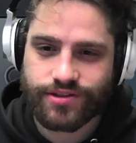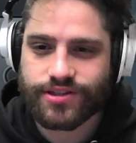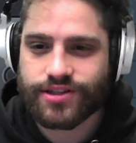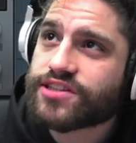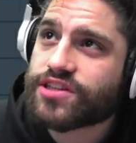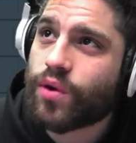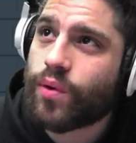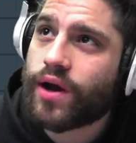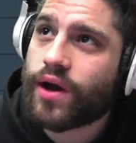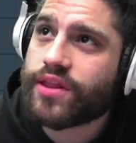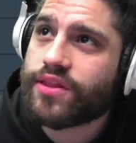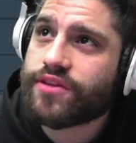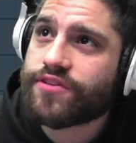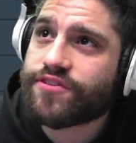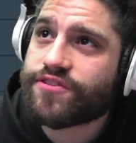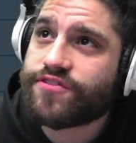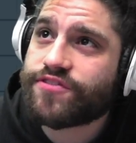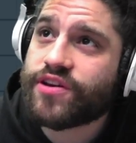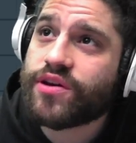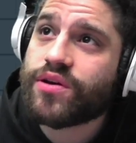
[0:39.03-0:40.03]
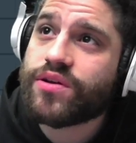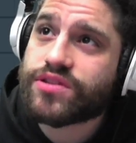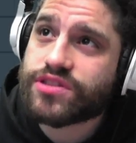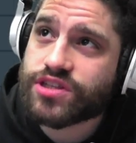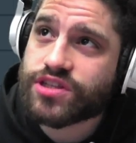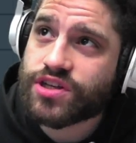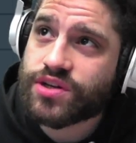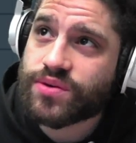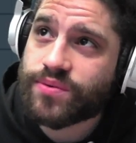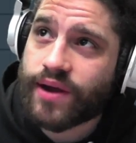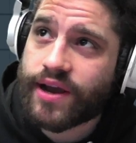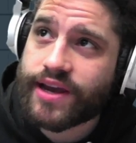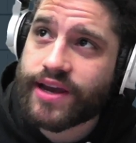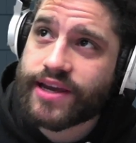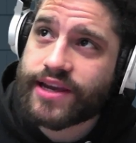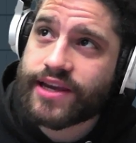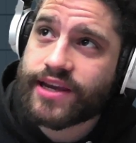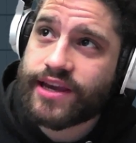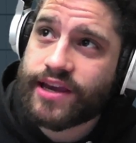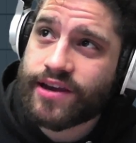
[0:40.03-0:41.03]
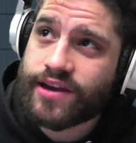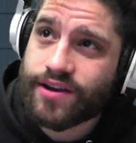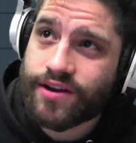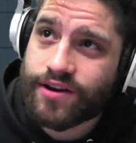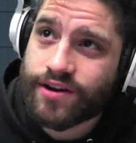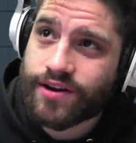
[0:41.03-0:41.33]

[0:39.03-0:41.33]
So on the filter right here,